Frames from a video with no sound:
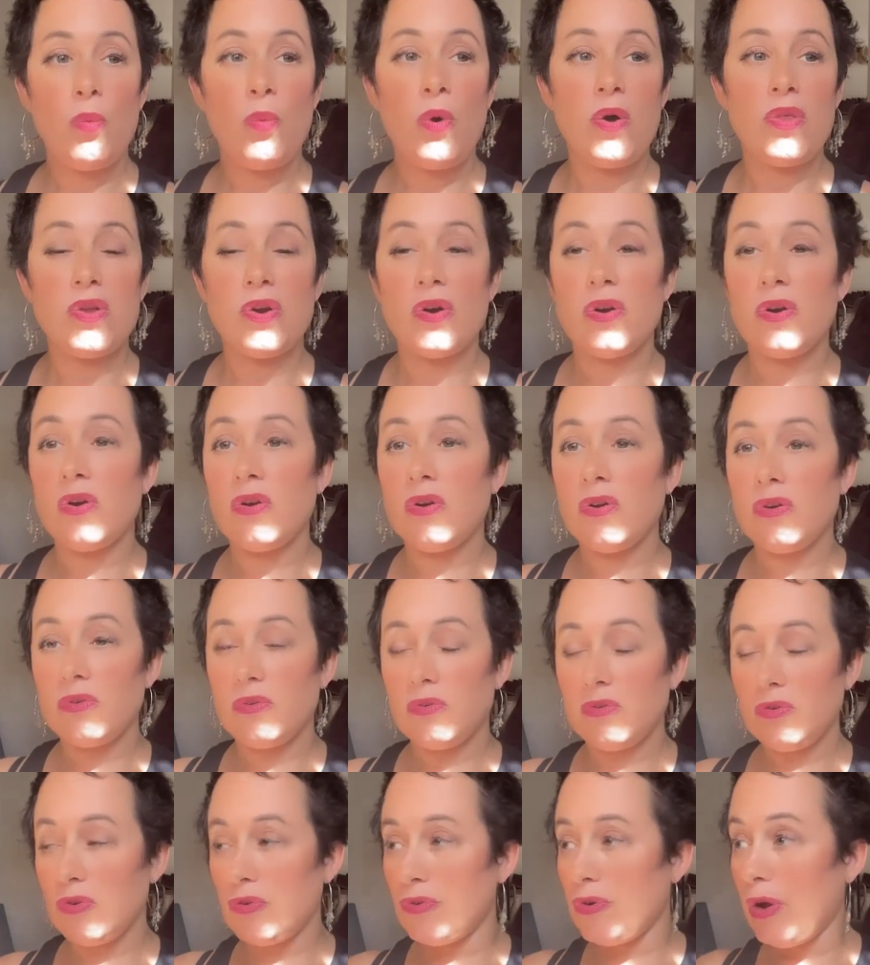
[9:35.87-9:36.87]

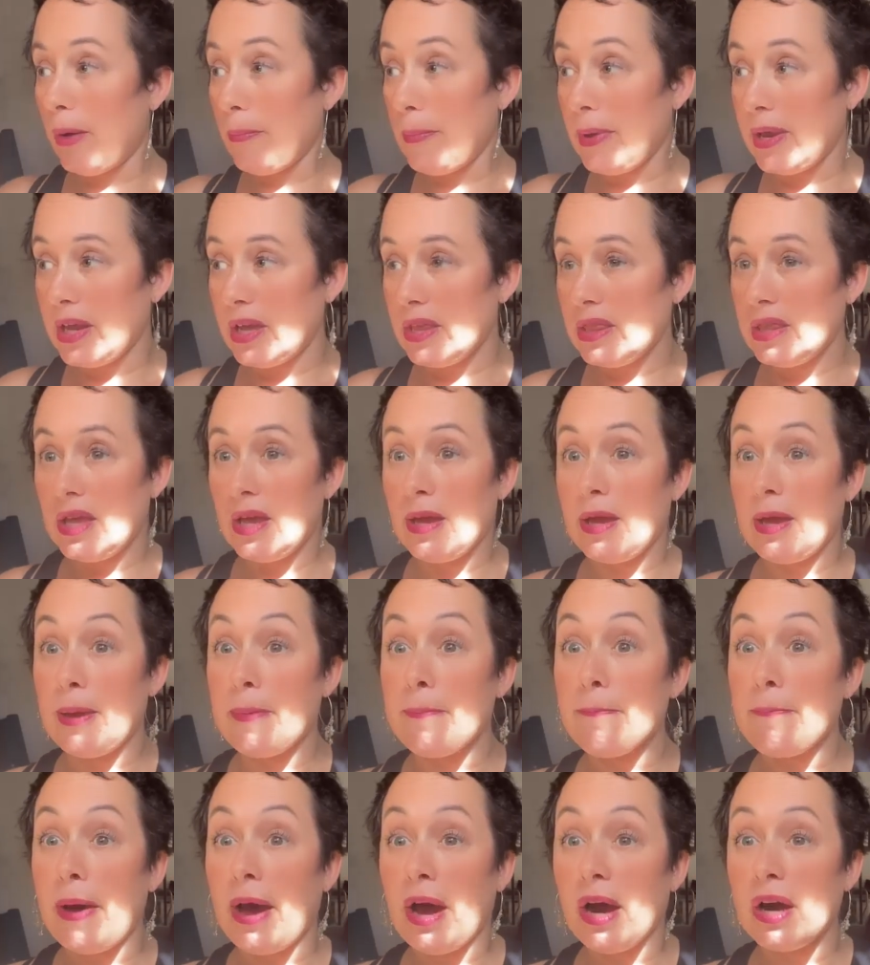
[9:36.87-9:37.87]
Whether you're not making
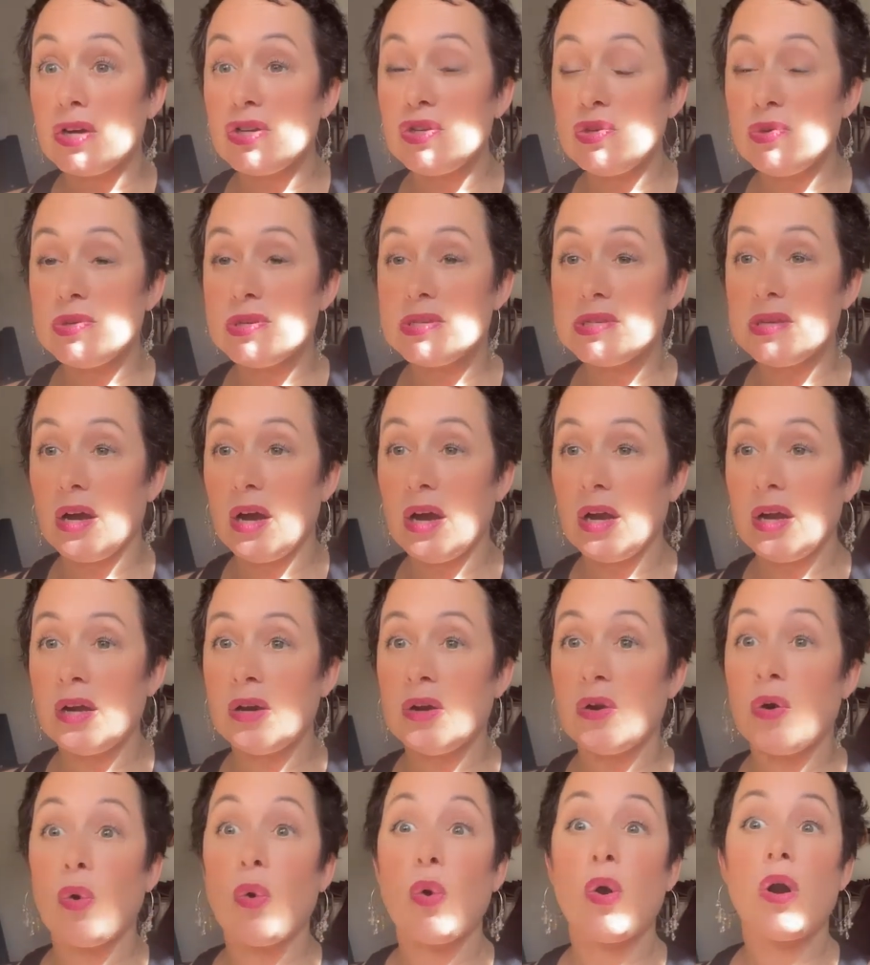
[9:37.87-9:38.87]
the impact you
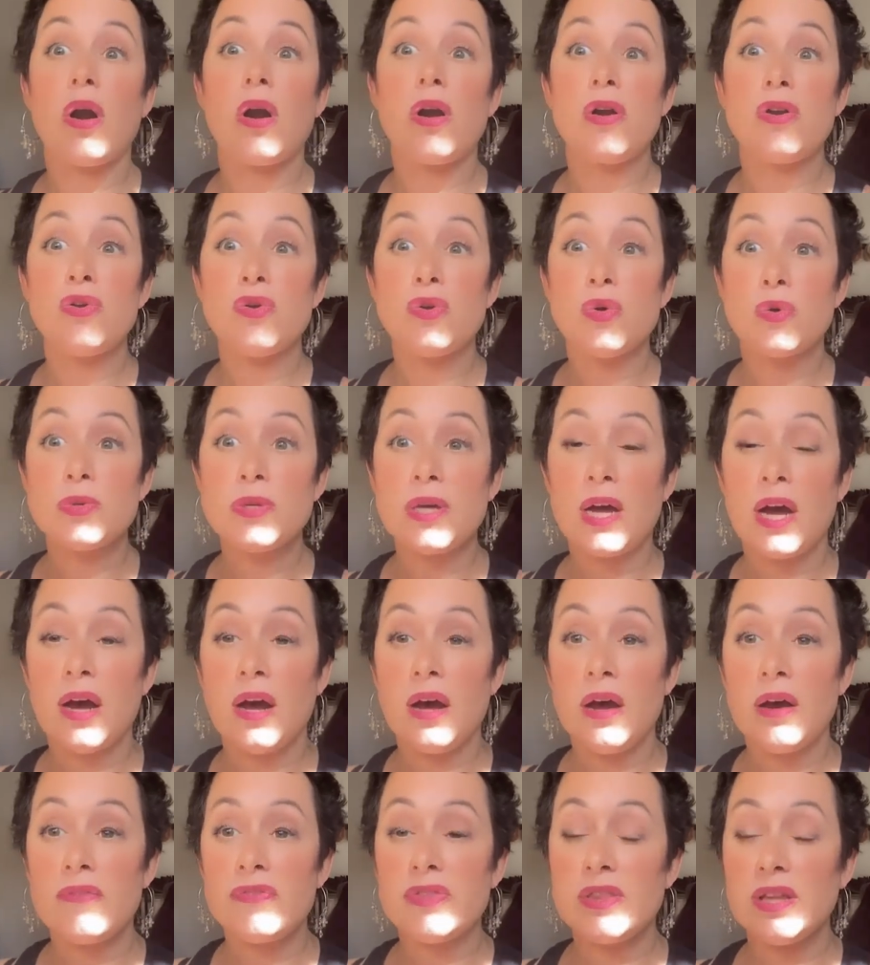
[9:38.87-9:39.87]
desire, or you don't
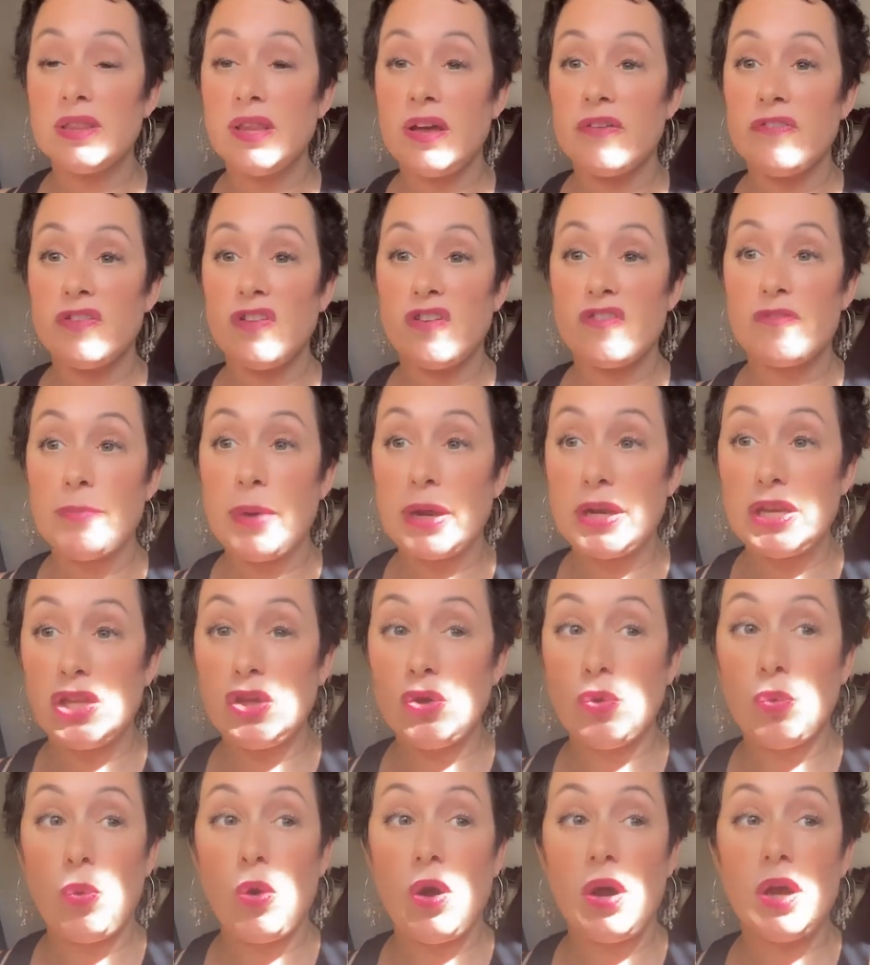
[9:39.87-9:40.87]
have the level of
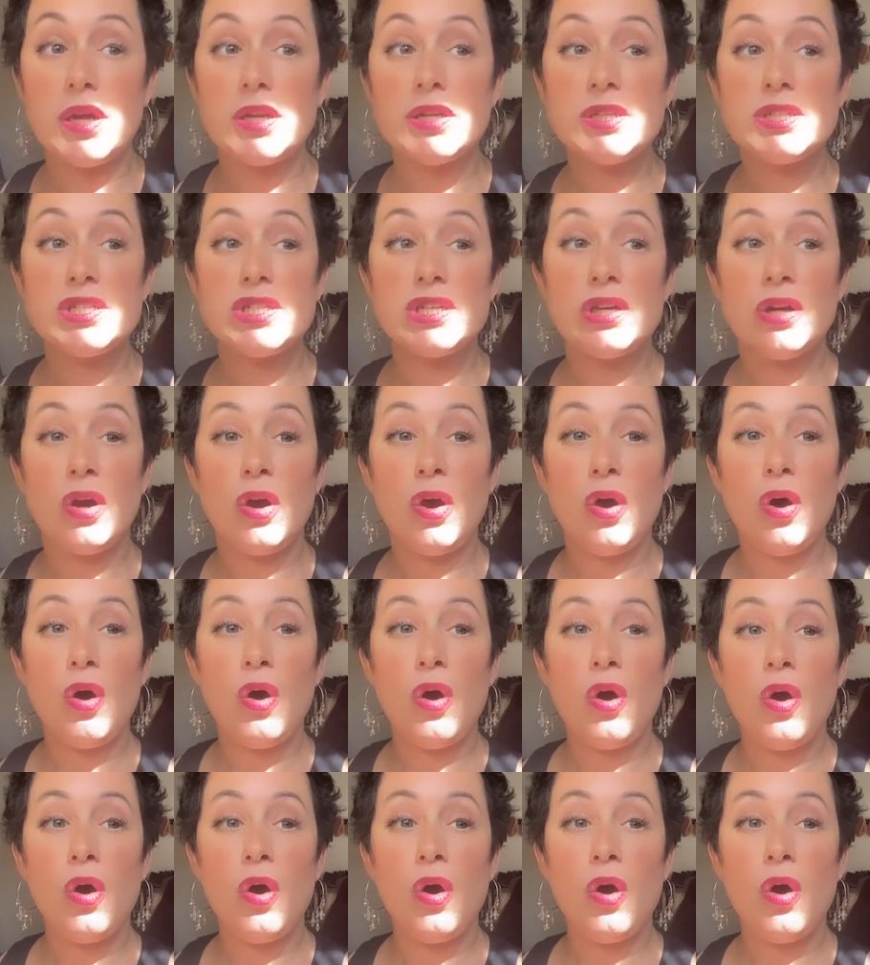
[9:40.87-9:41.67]
money you want,